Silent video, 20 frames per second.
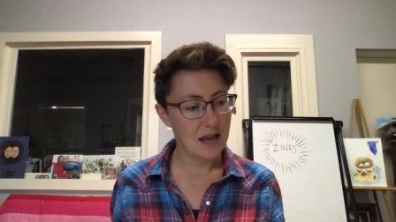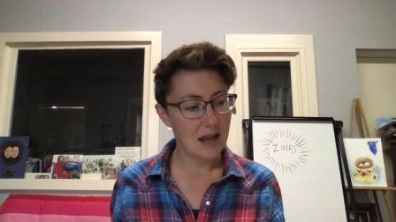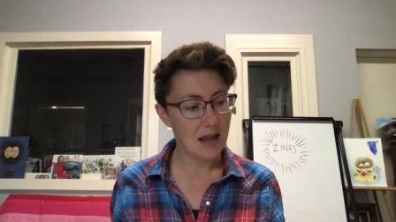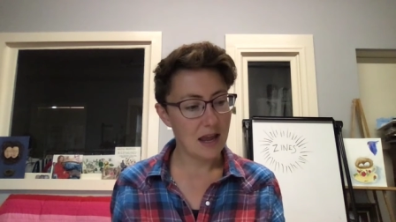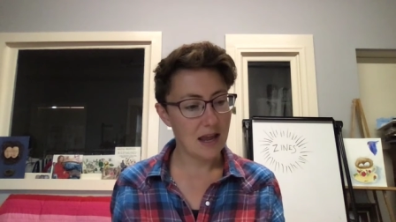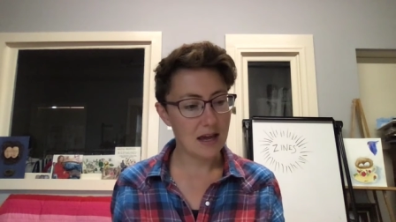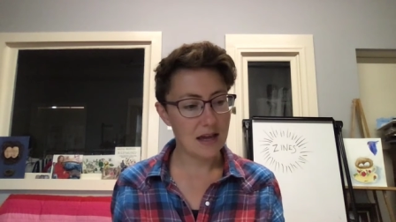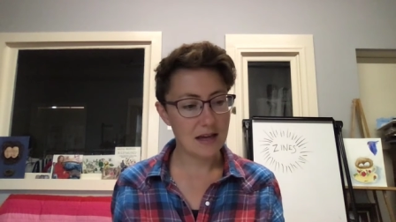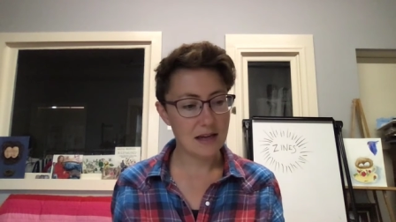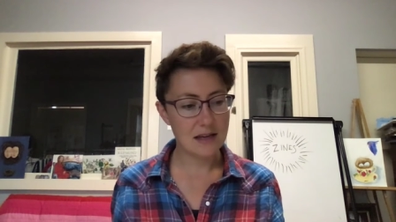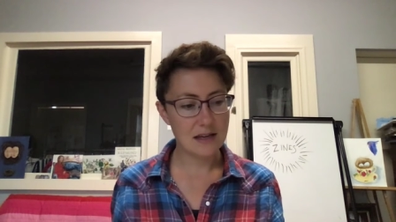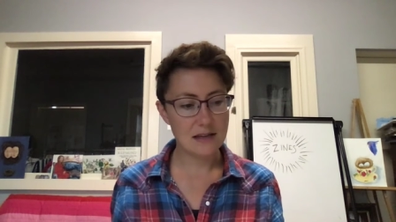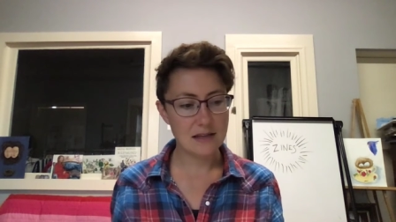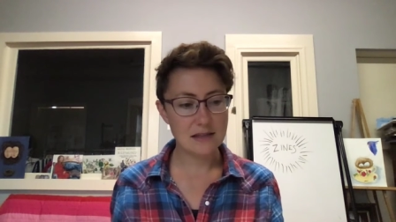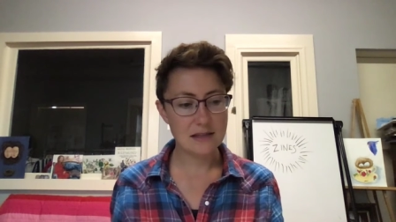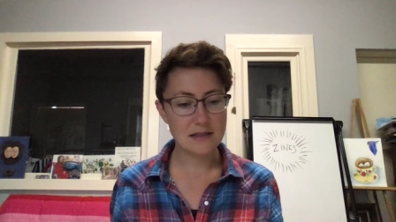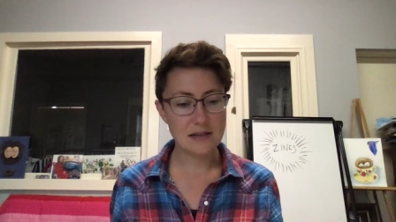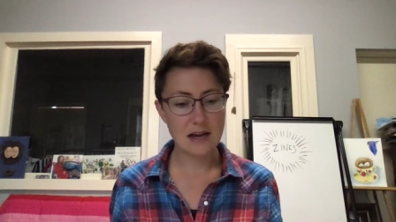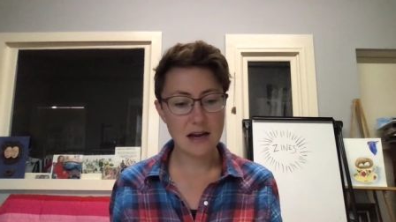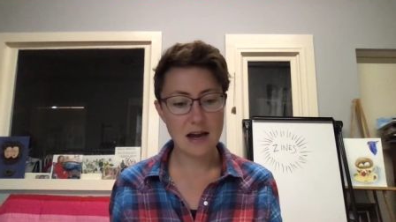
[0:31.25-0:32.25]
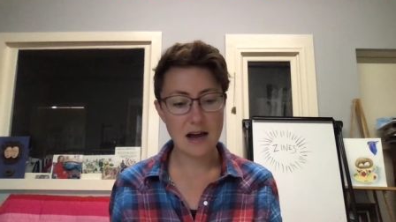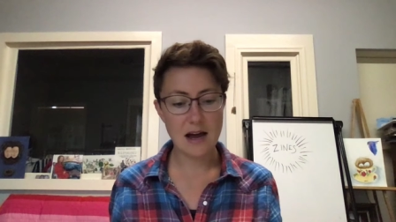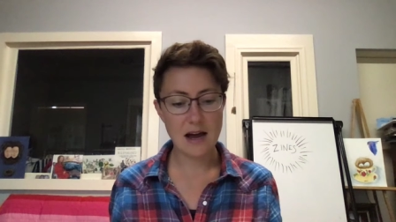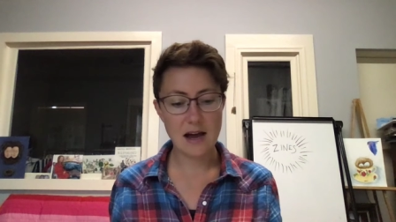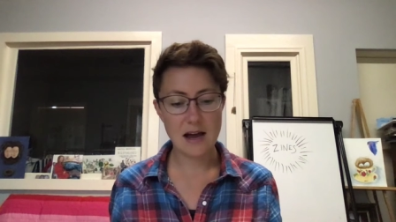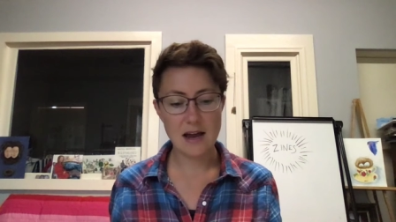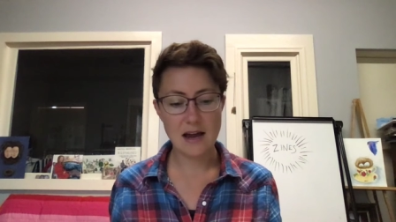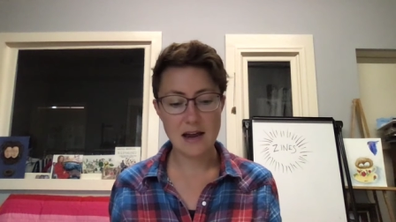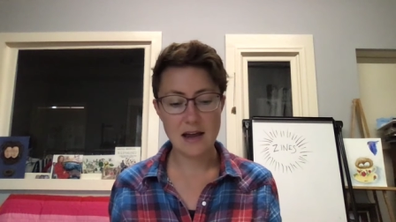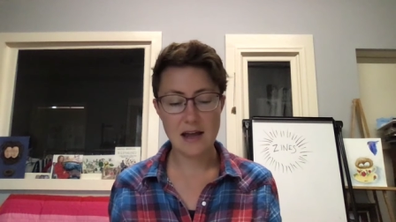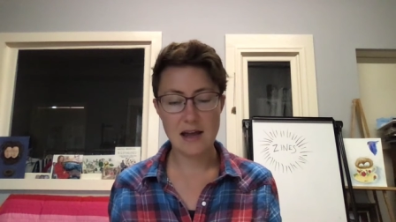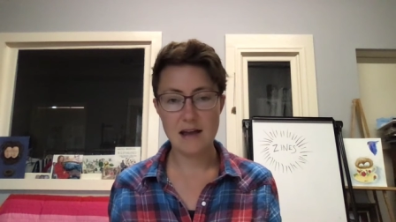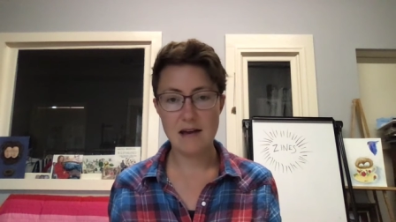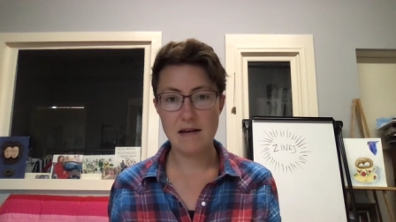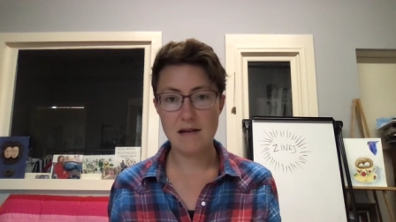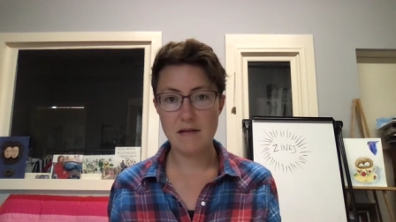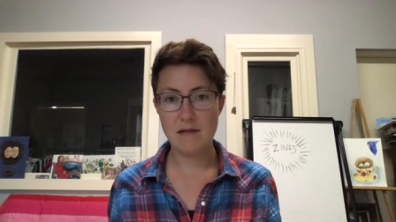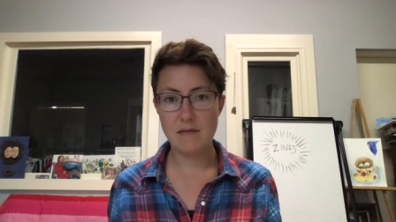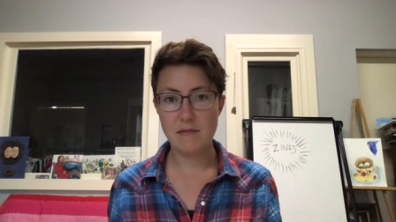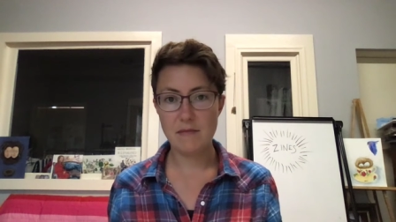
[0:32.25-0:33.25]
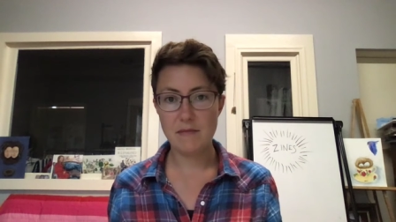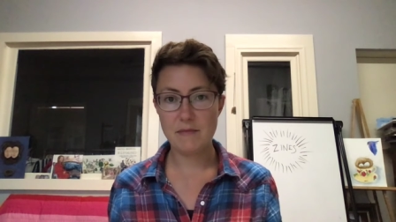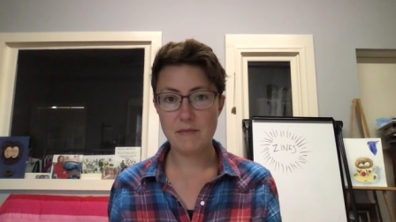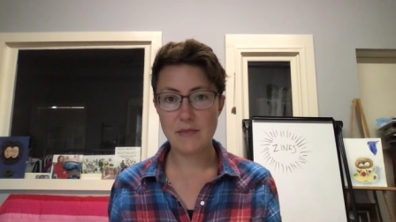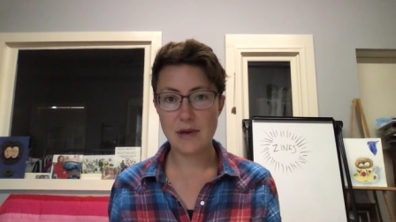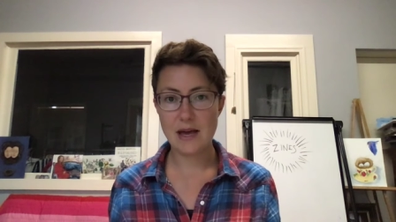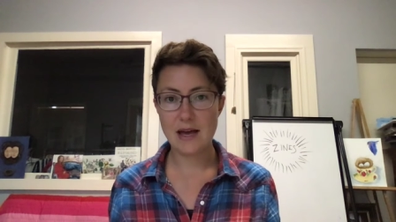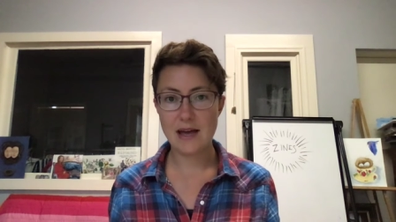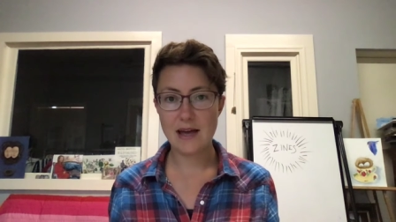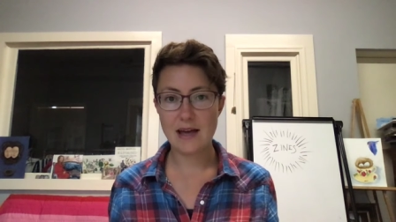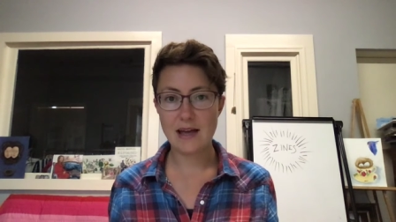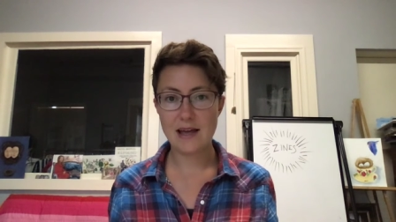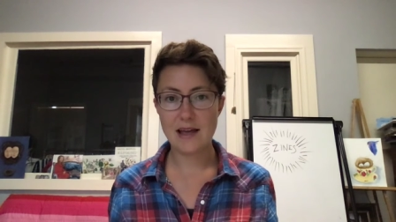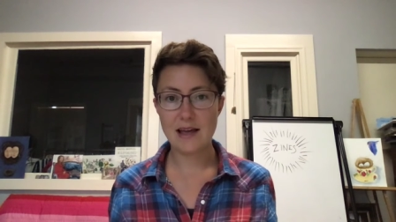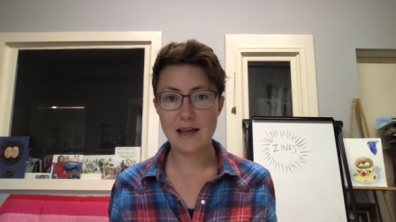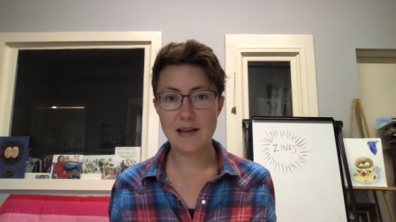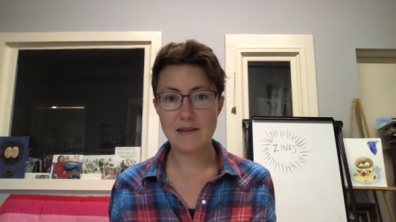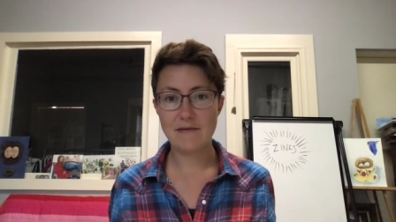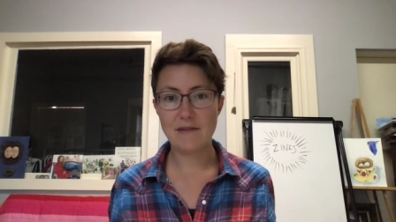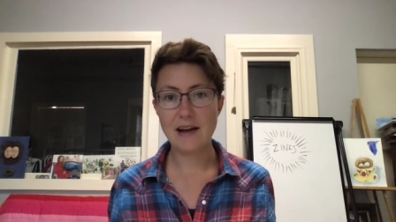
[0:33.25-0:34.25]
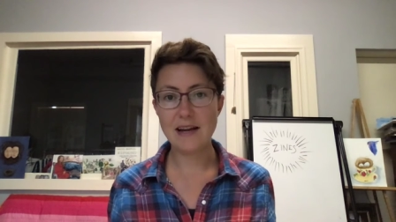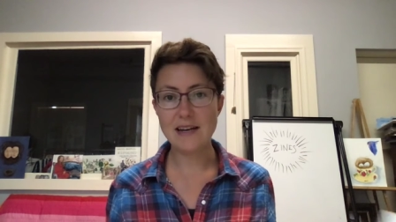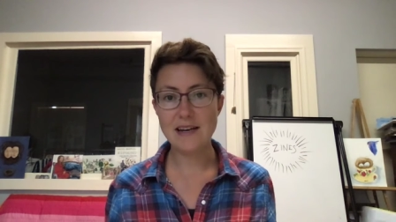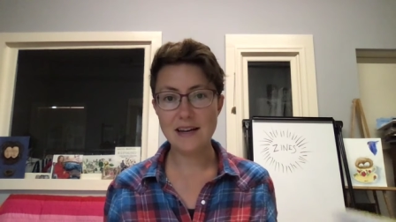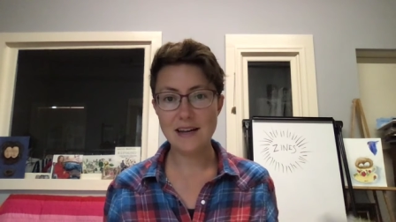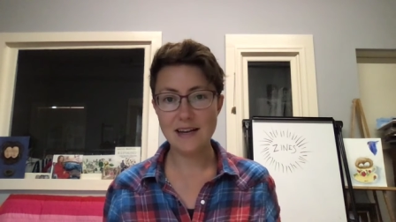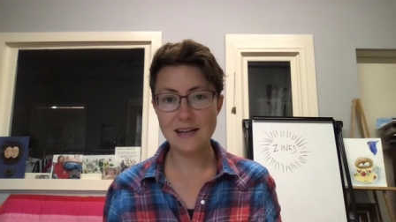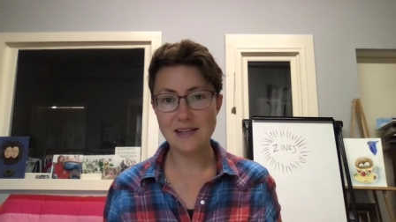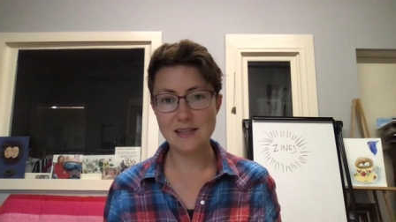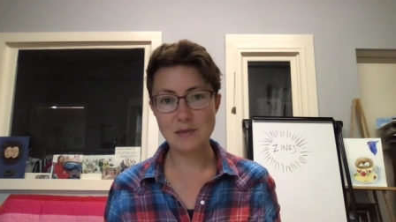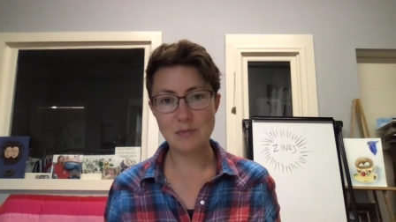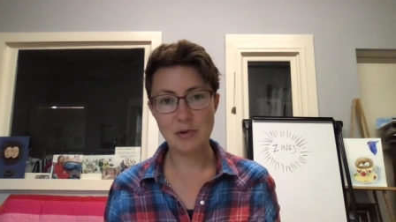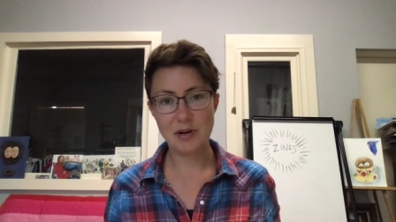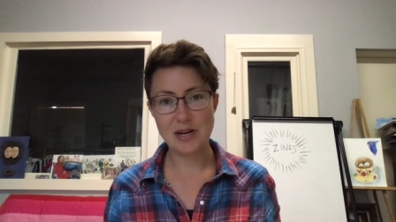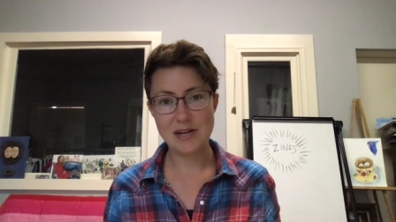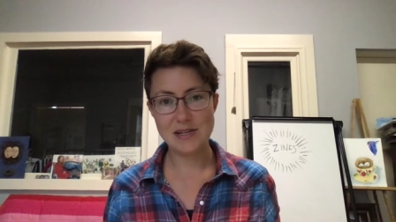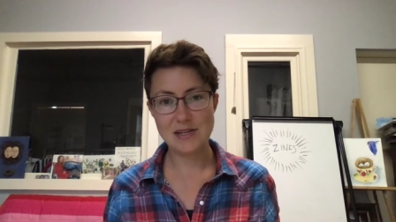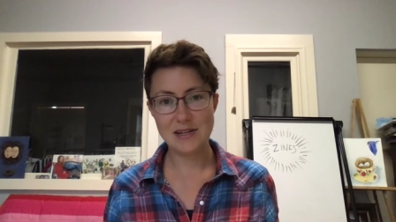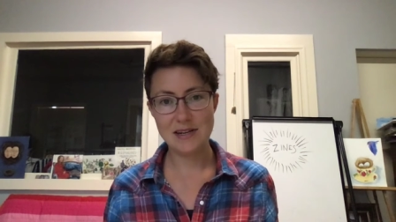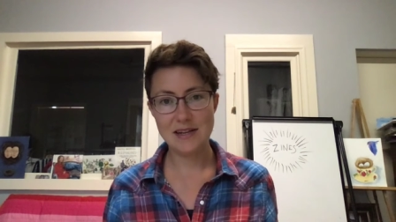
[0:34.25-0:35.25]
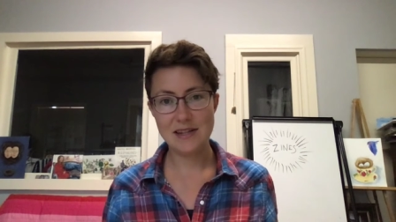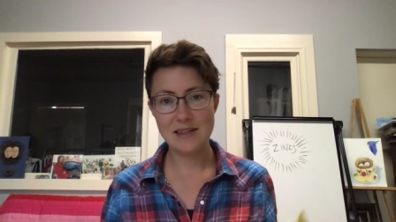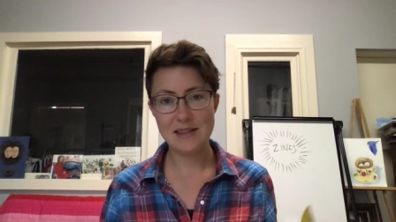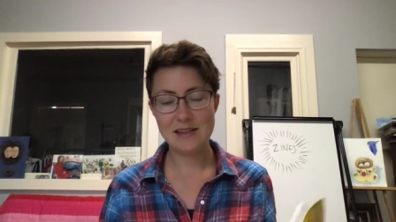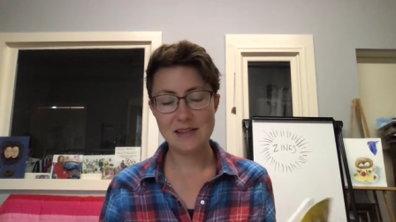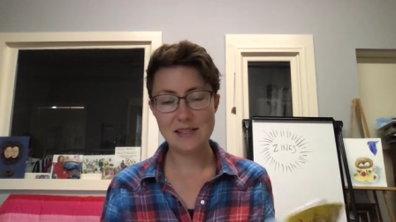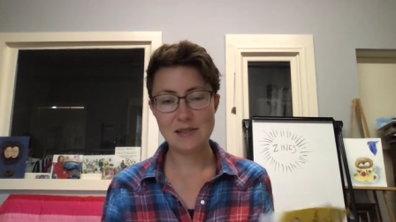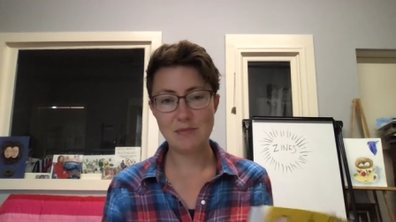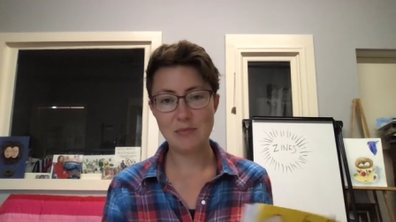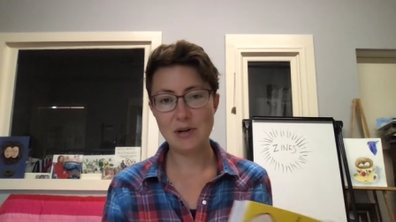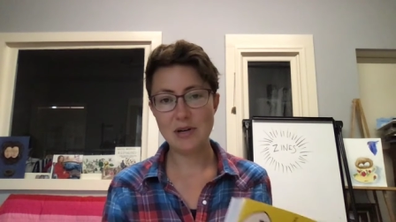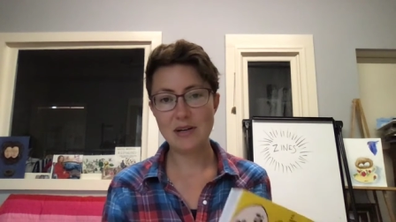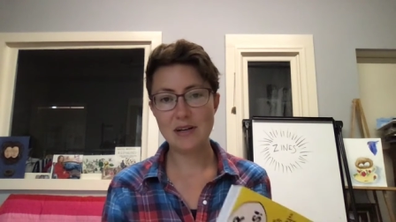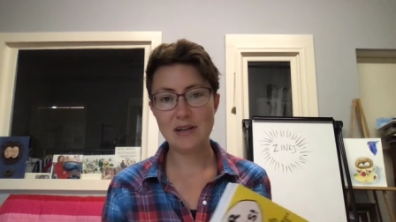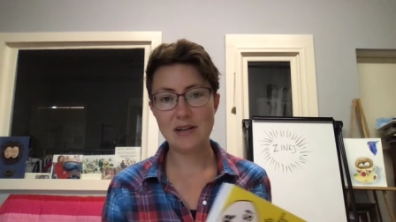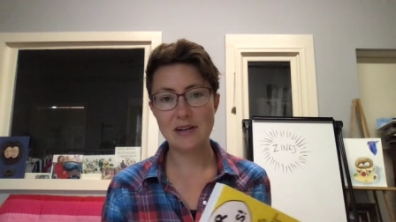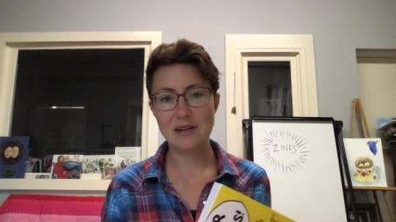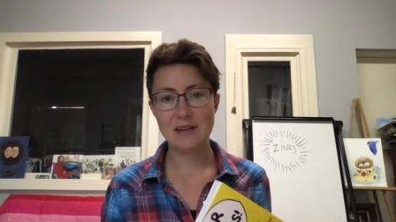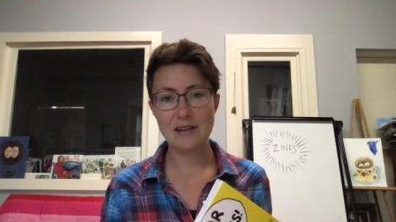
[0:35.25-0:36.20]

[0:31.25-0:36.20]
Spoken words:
And I am finding inspiration in this book